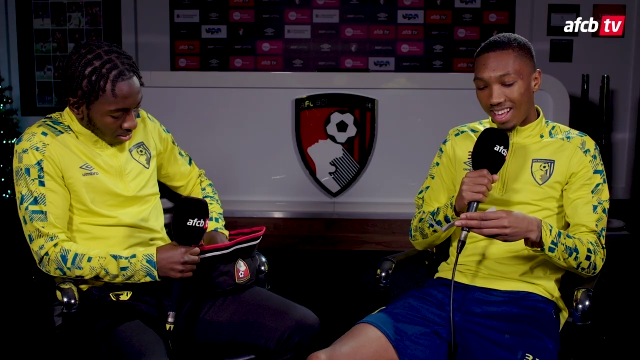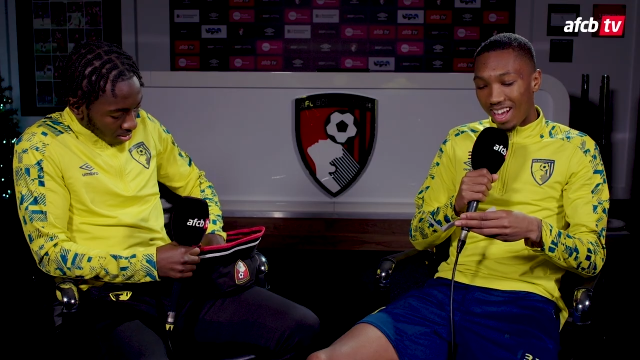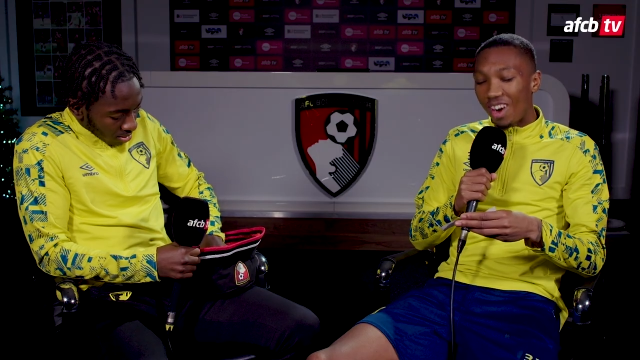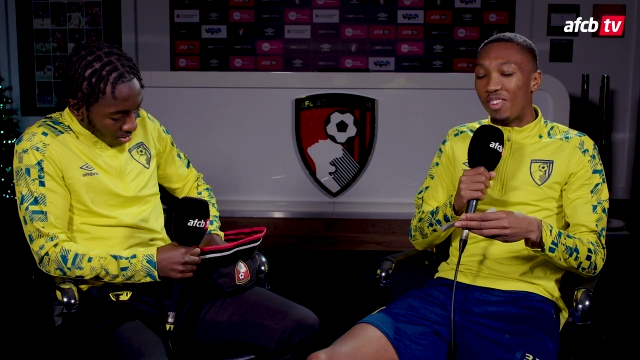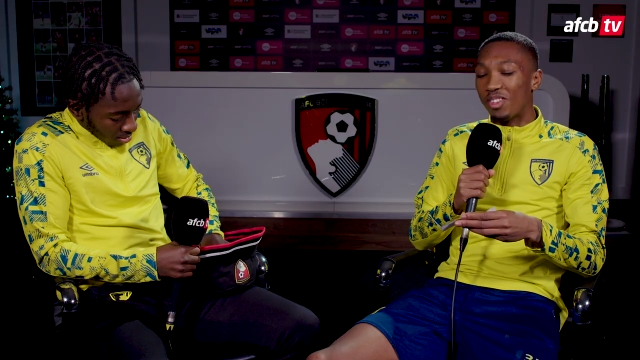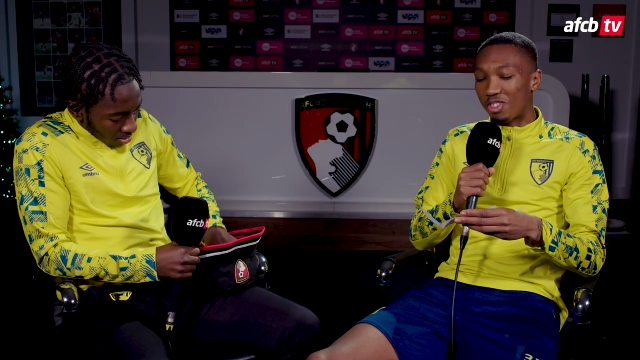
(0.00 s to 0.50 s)

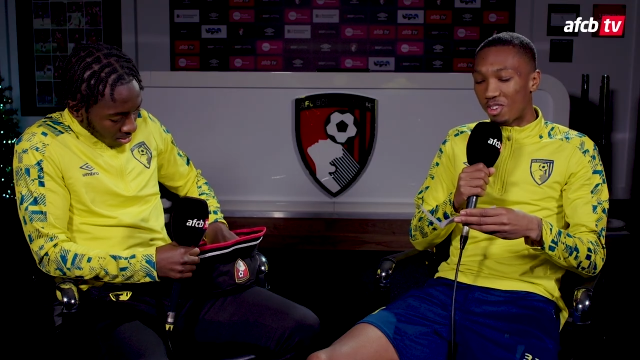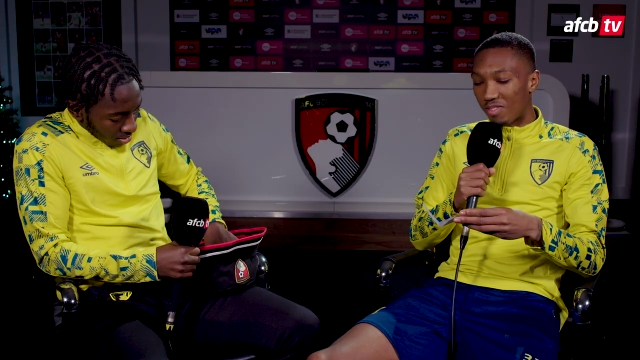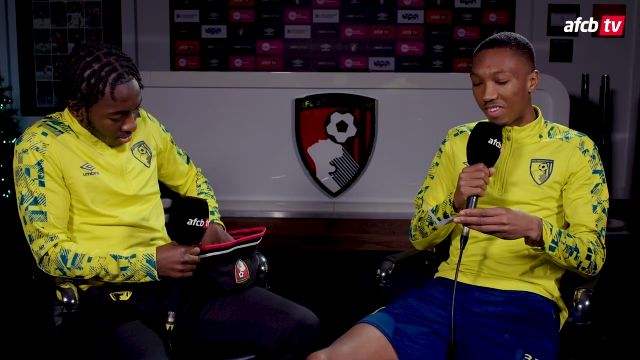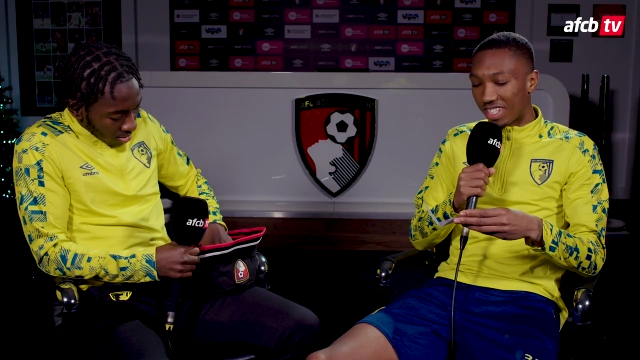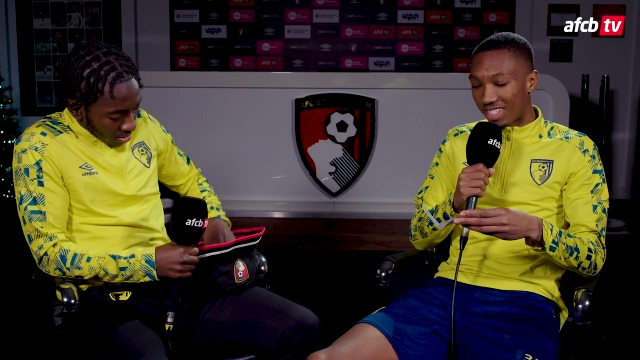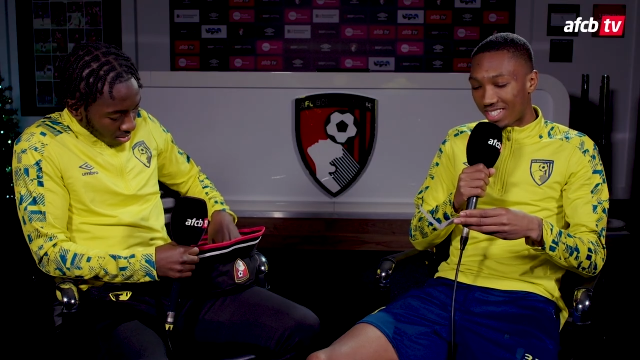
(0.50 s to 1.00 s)
Speaker 1: out of the two
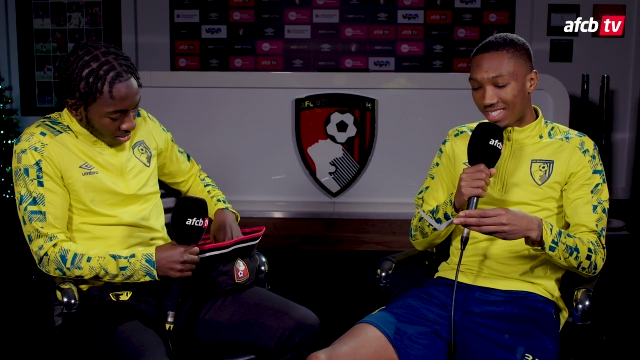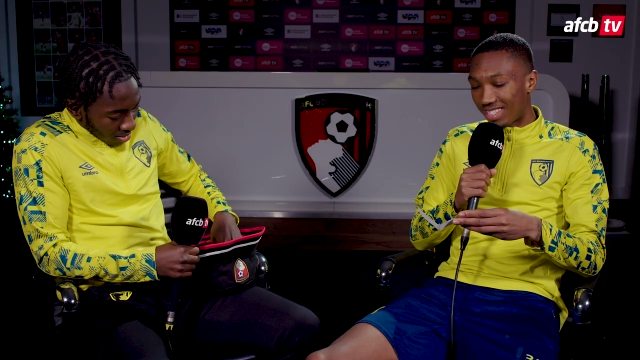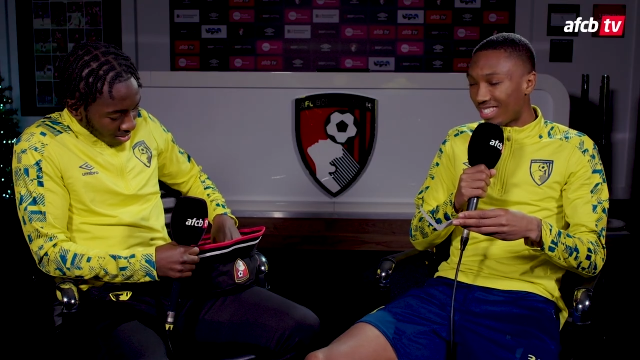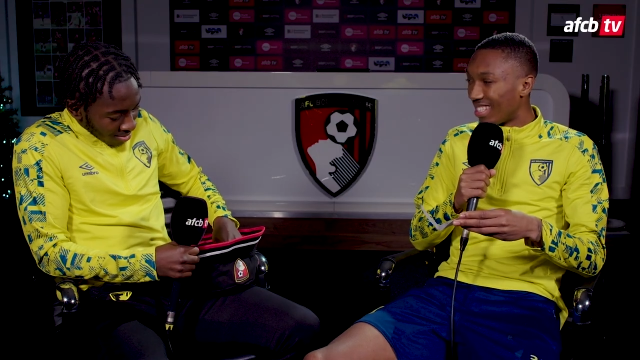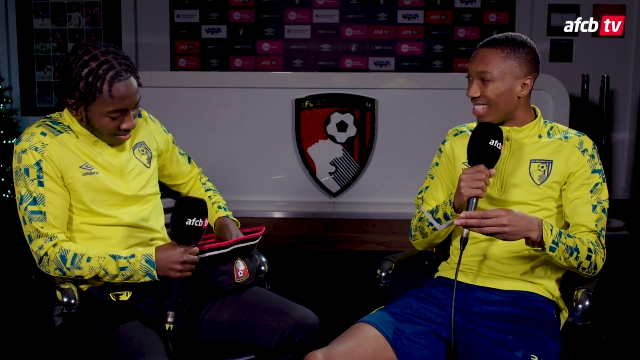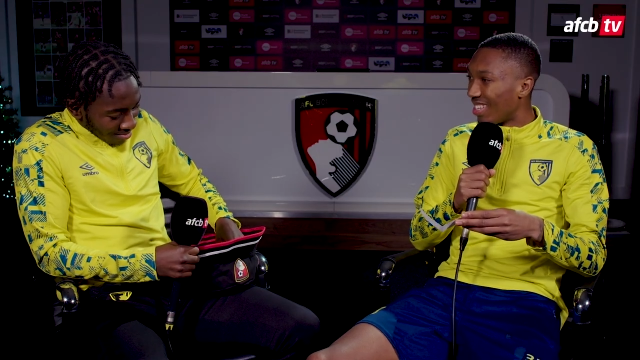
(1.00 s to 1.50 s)
of us
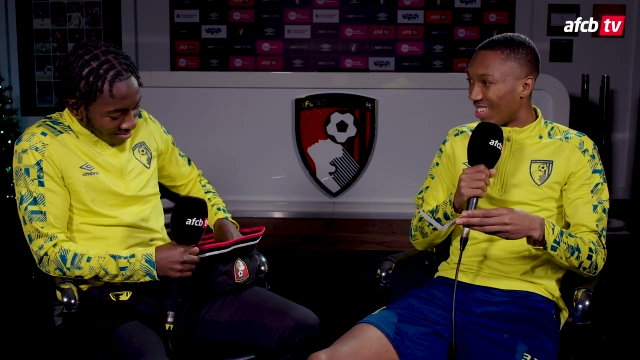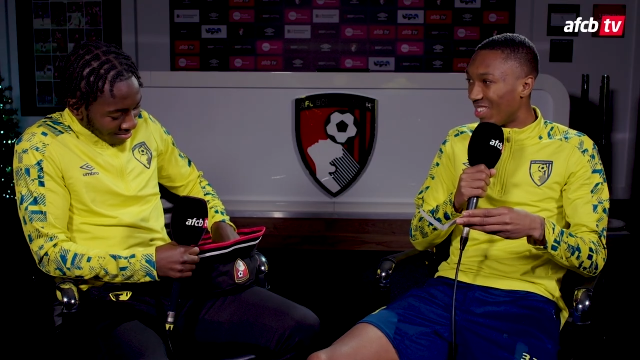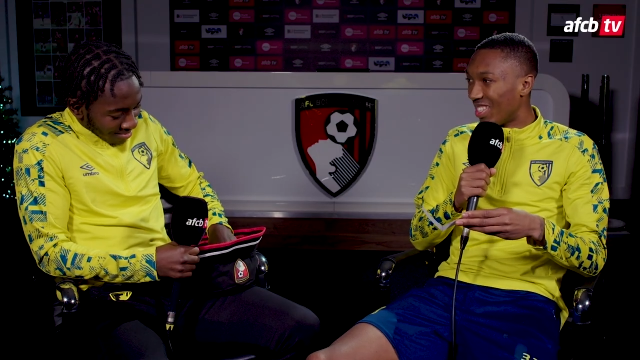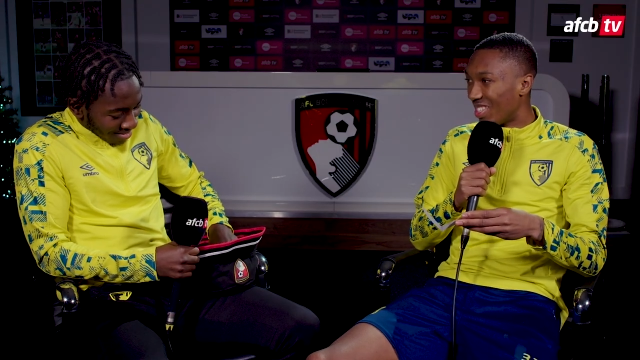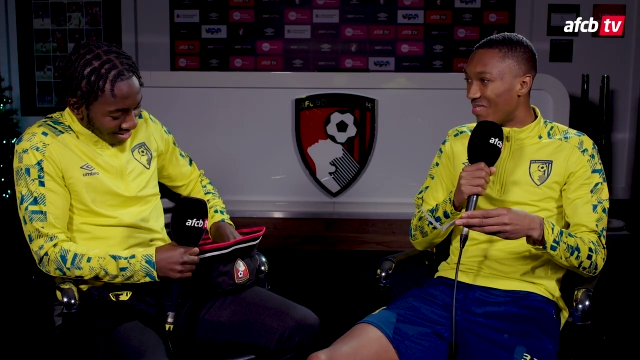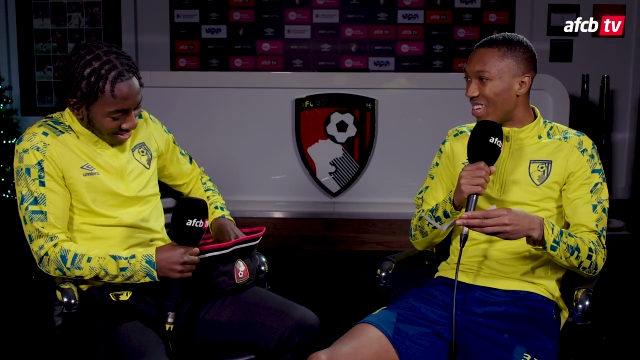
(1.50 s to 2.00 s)
who
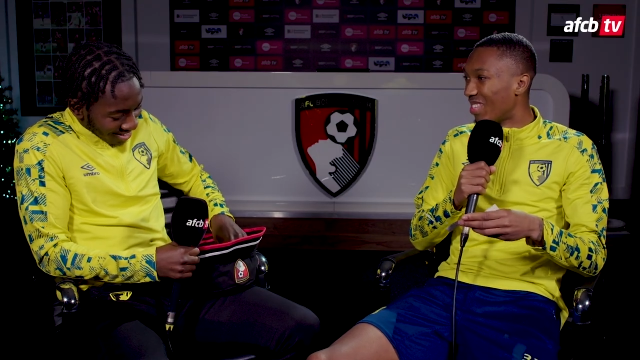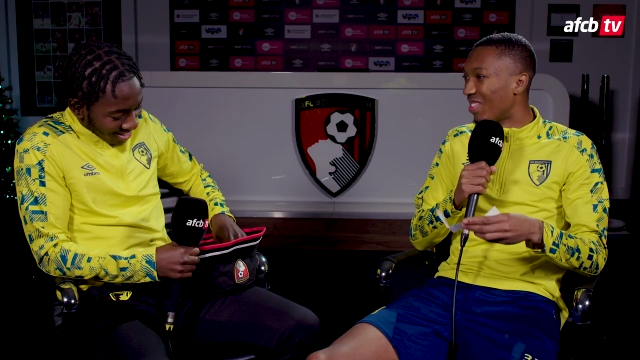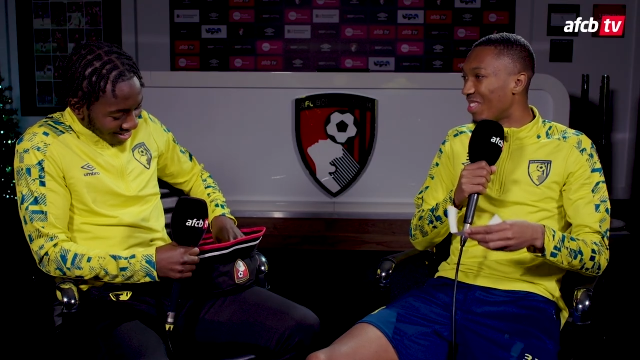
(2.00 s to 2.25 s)
is the best